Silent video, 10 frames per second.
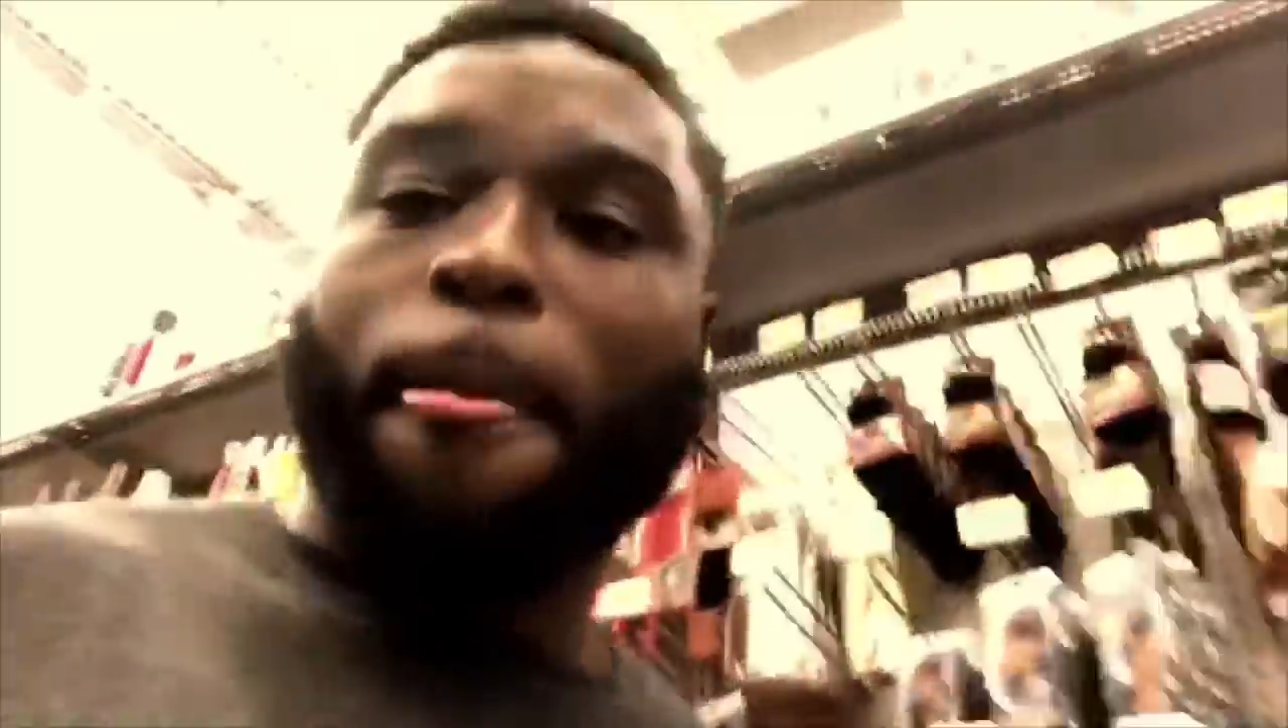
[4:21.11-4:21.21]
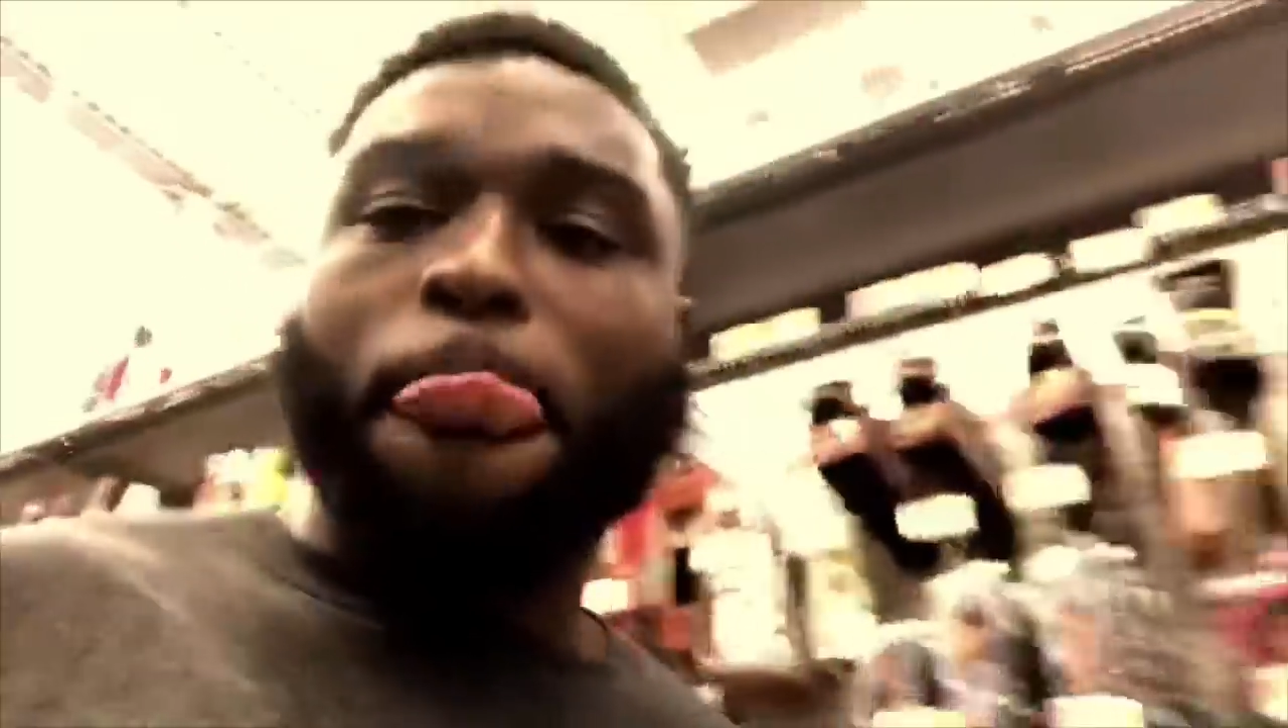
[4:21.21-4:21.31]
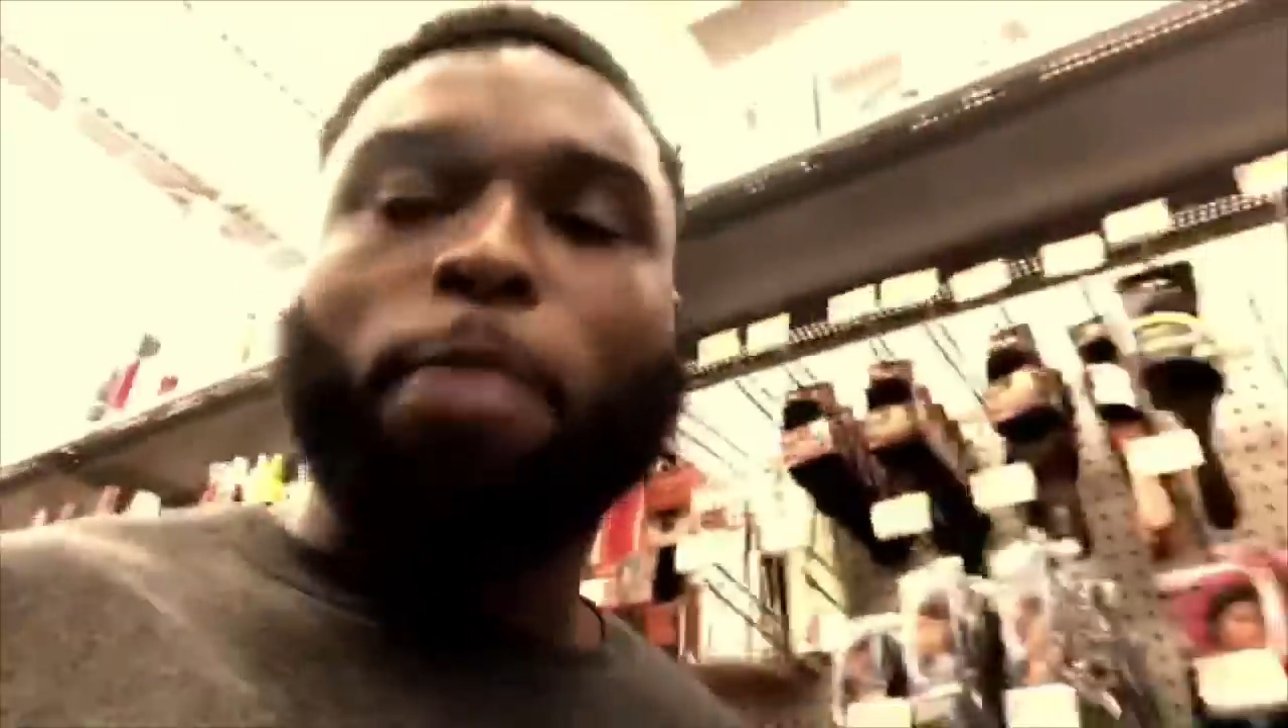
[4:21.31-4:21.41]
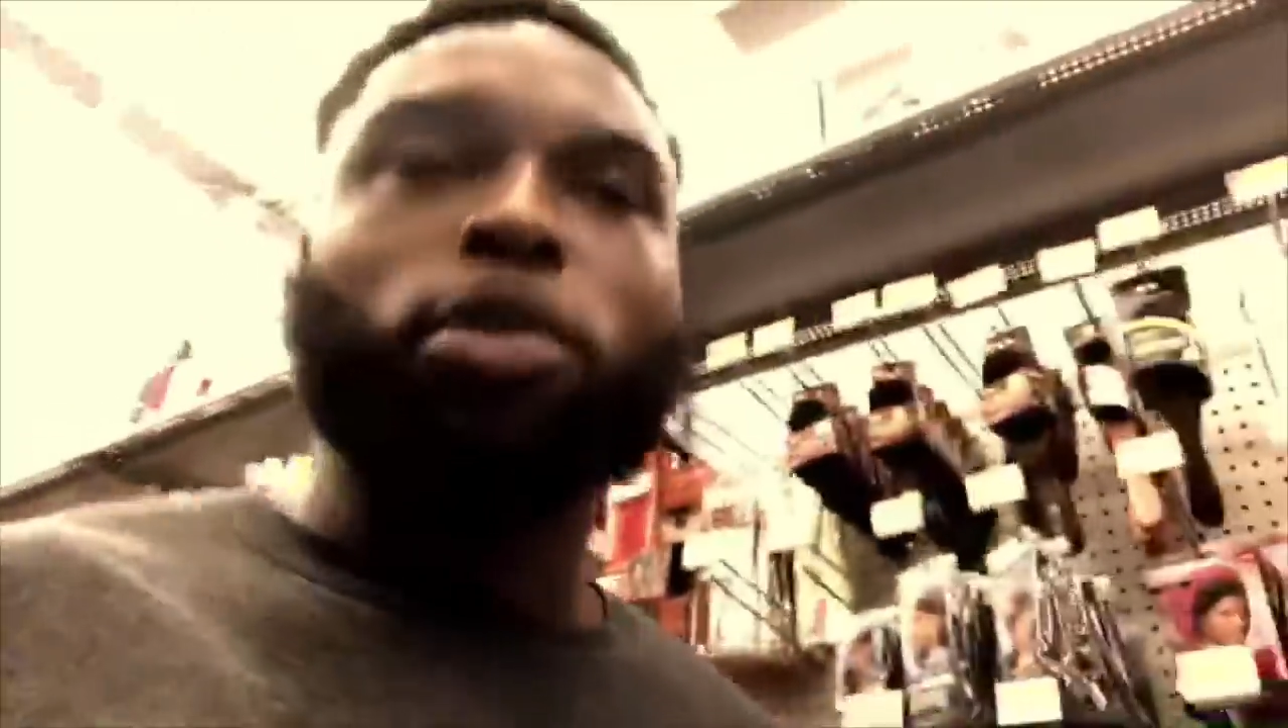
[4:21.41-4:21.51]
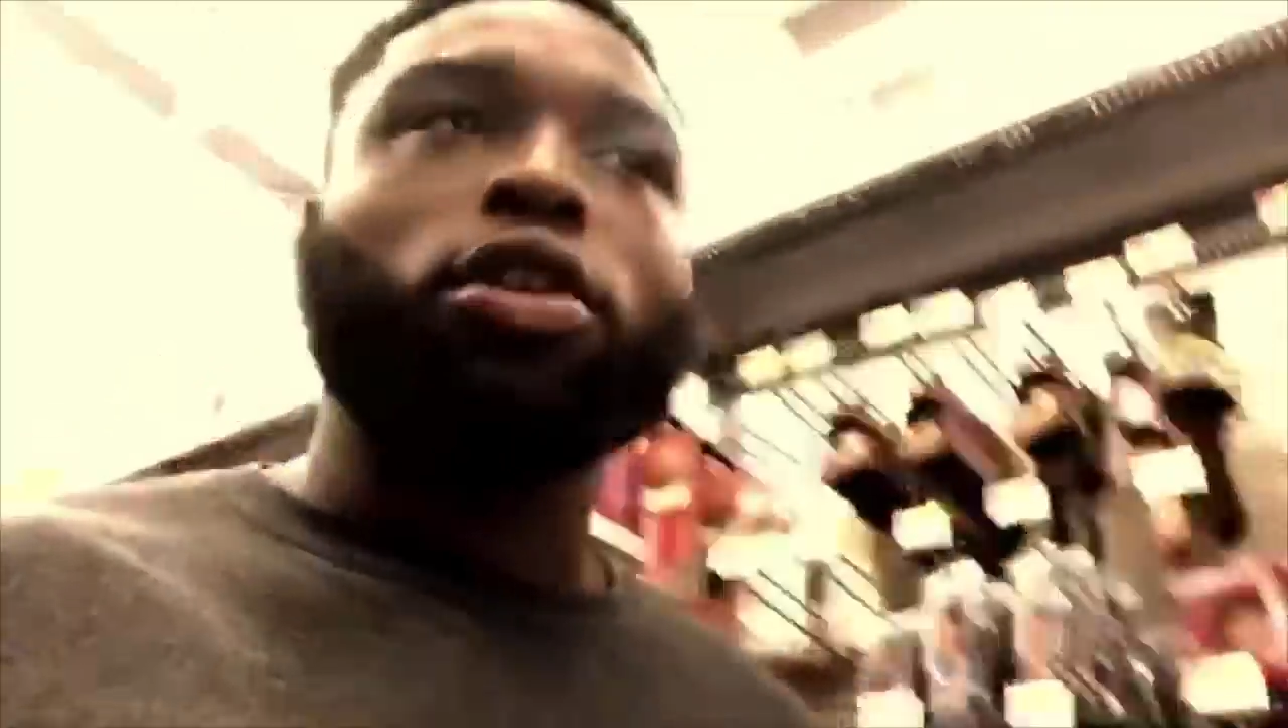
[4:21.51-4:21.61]

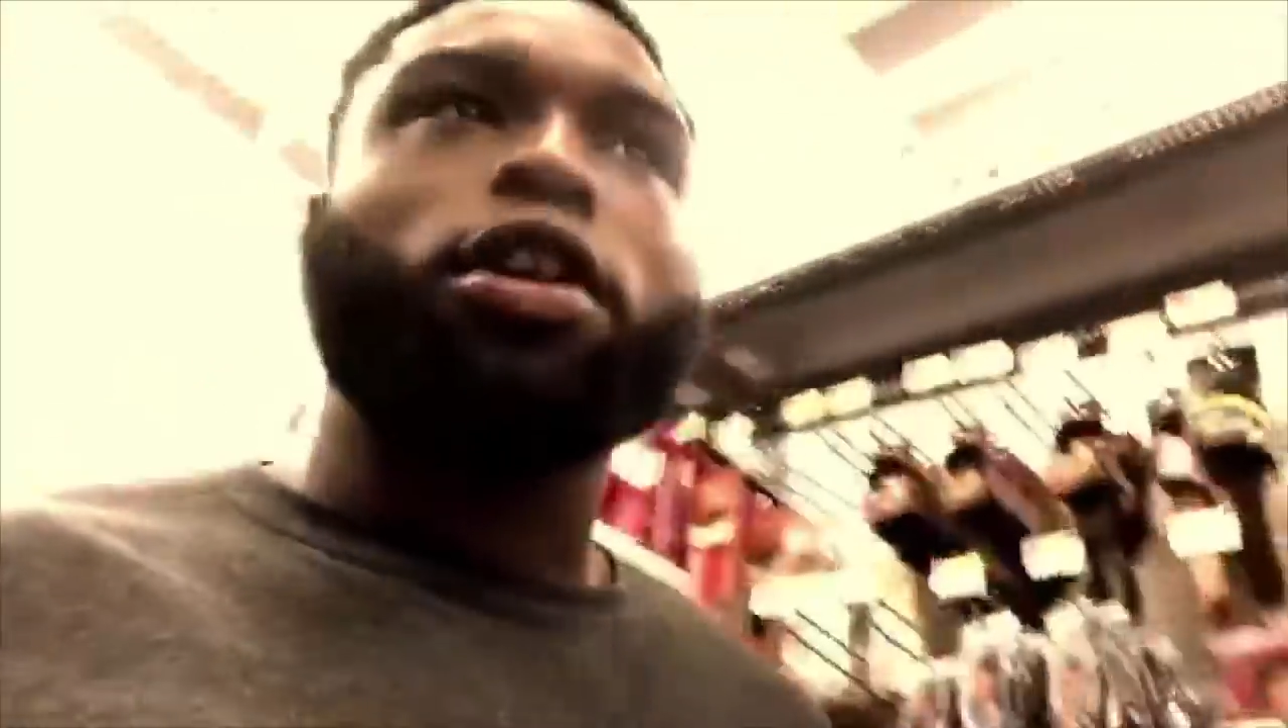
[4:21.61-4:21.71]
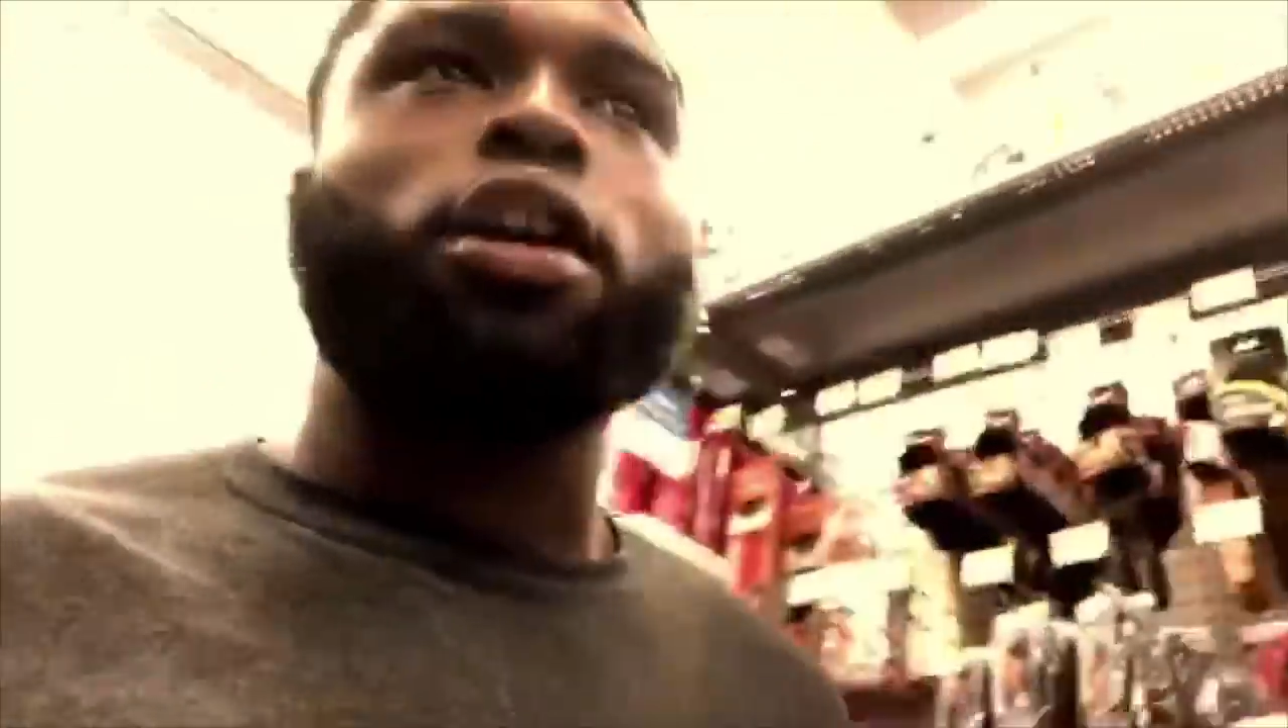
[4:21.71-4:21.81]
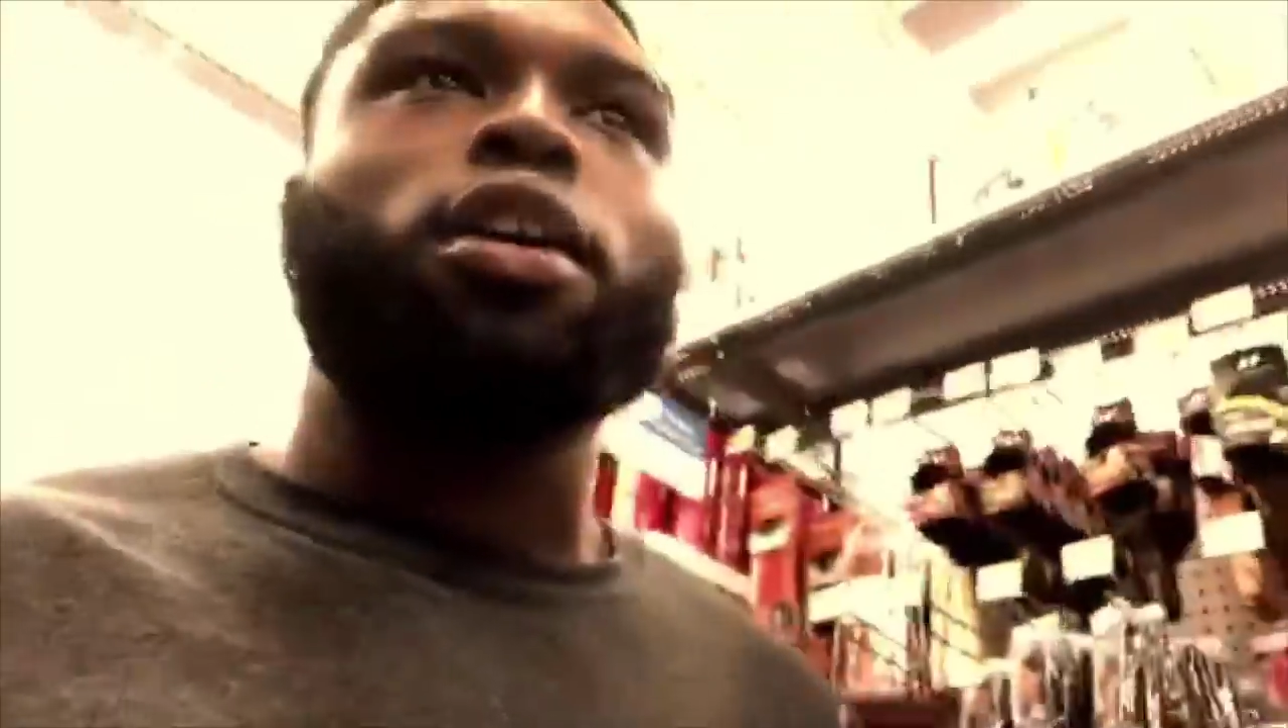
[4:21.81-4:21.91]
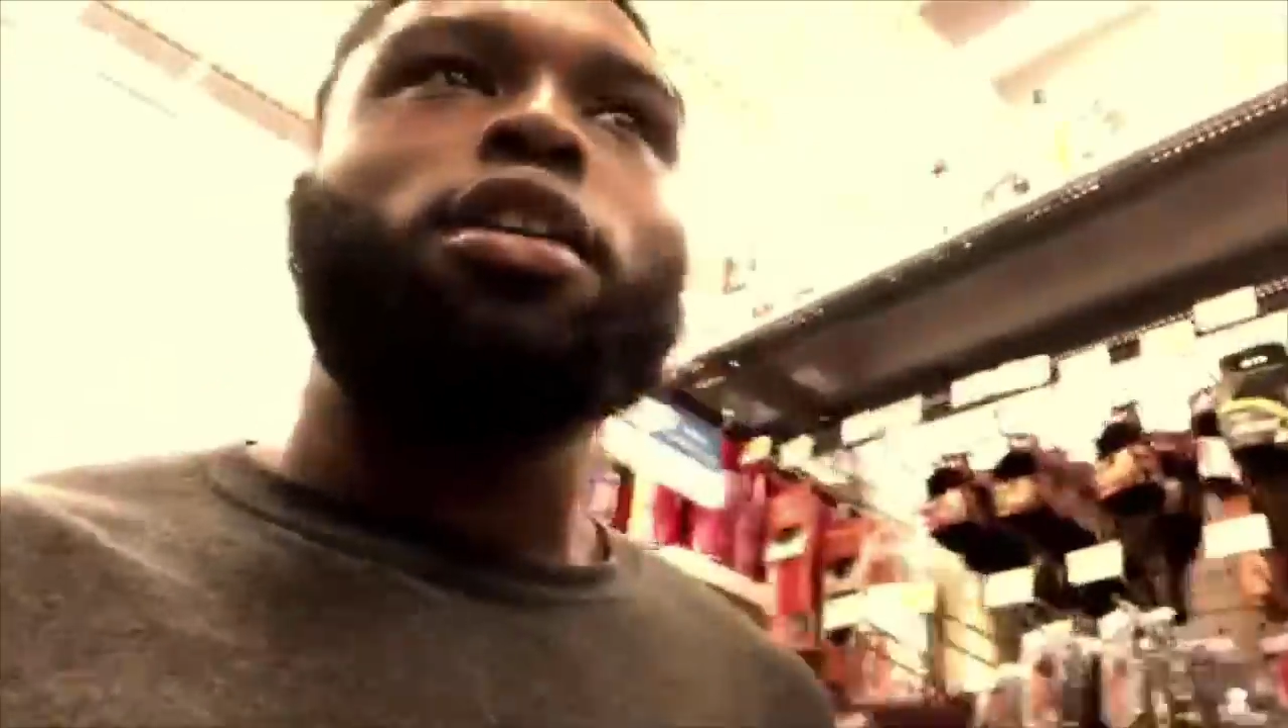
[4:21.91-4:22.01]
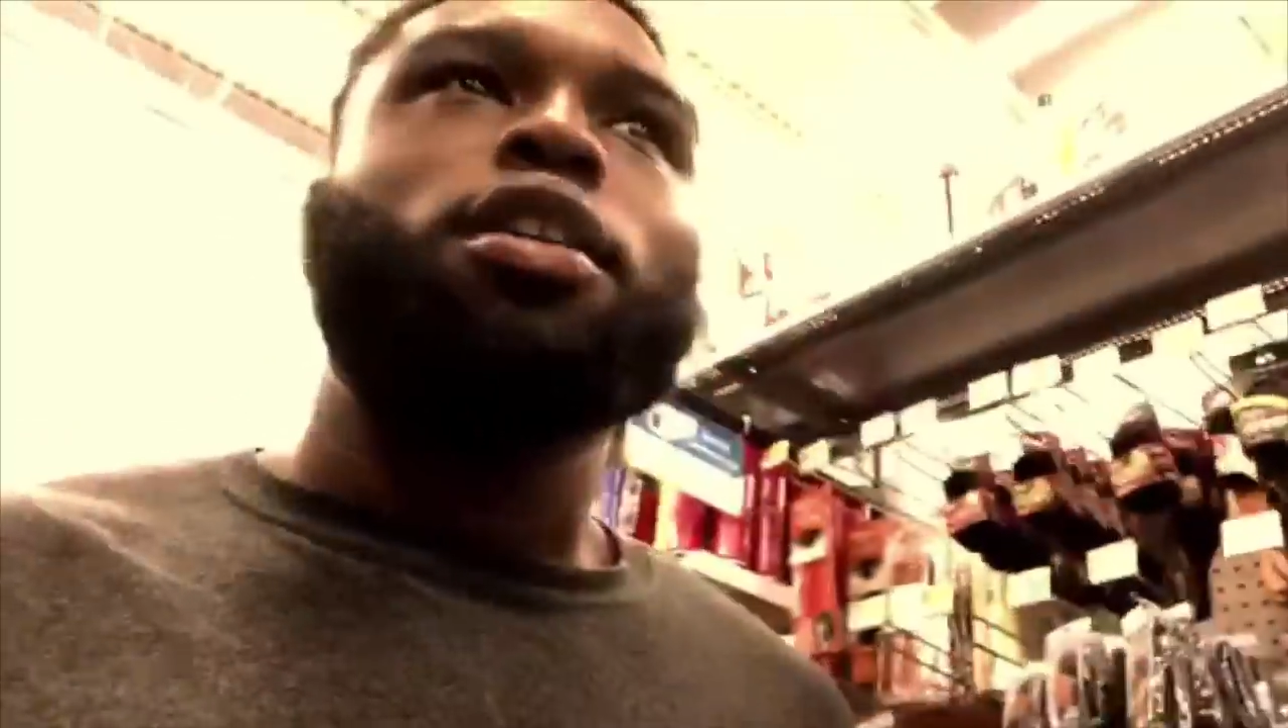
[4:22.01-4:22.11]
Let me show y'all.